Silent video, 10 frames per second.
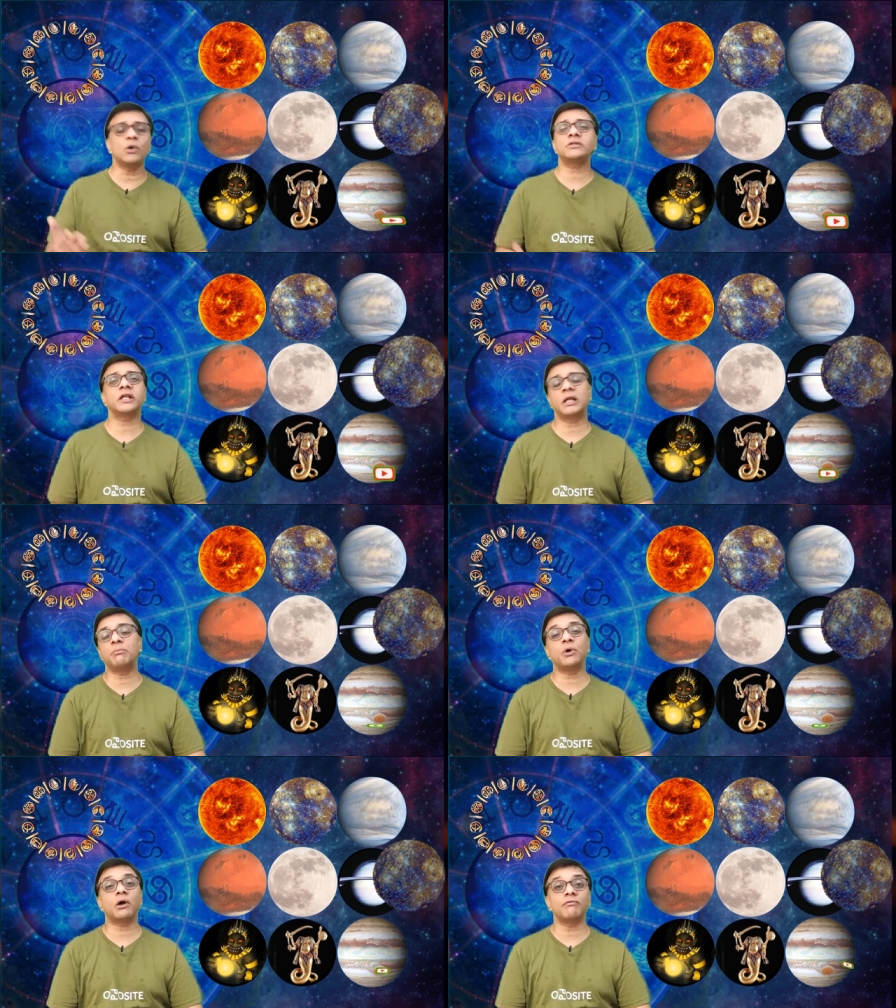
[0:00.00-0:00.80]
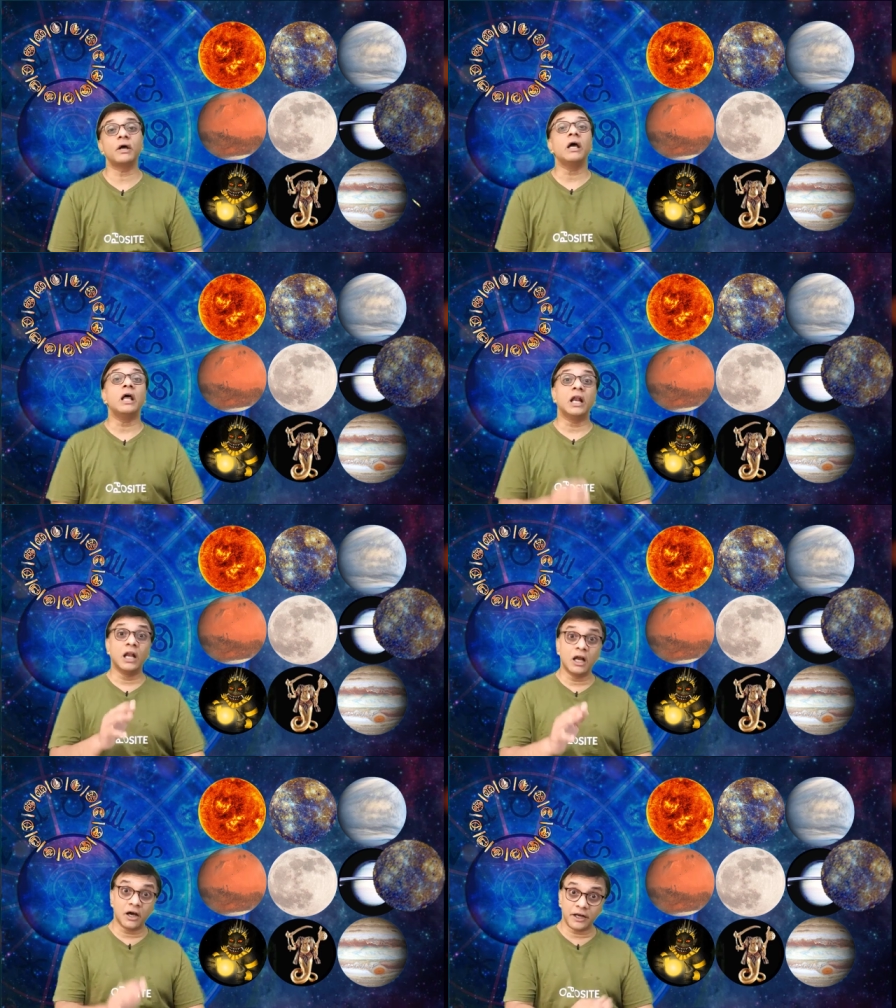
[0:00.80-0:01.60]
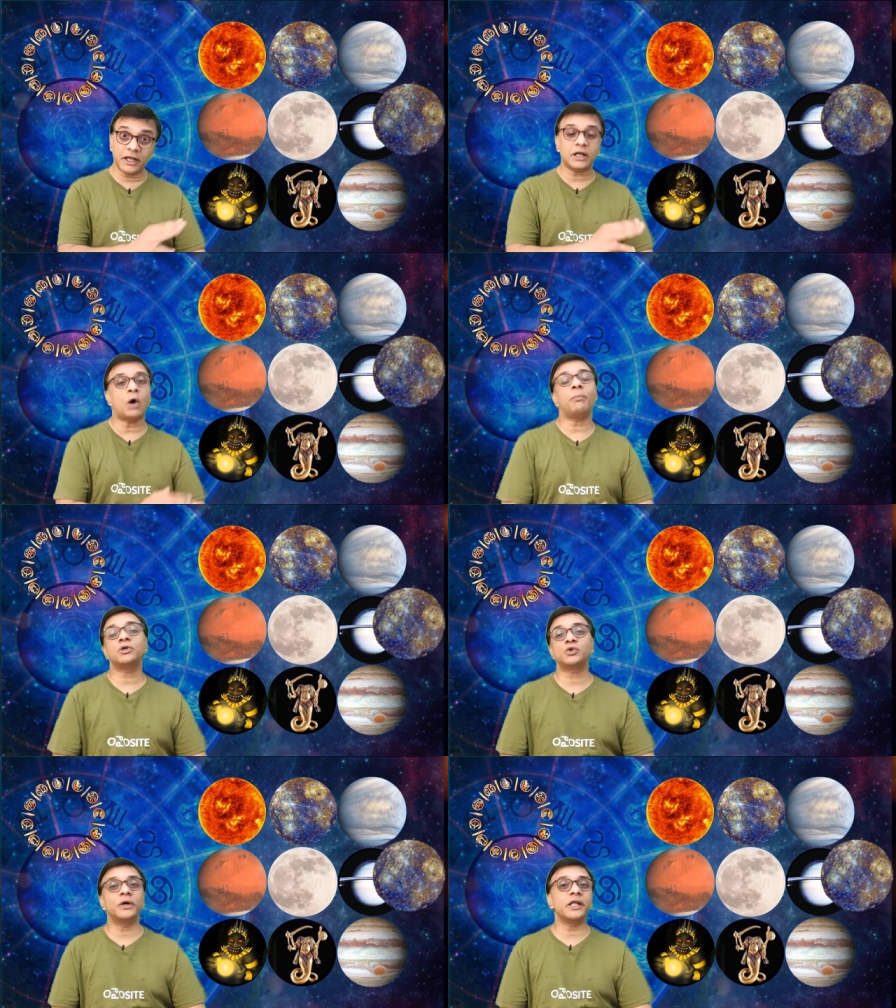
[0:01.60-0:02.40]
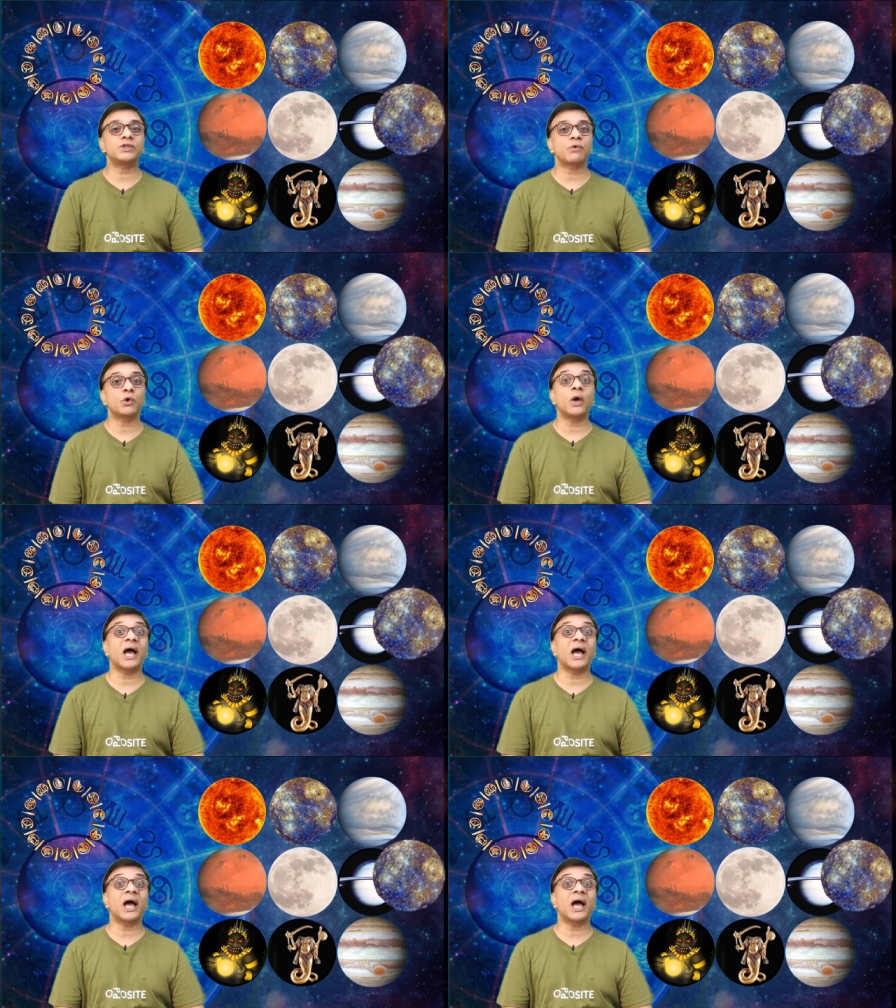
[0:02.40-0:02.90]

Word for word: denotes a number of learning opportunities for you.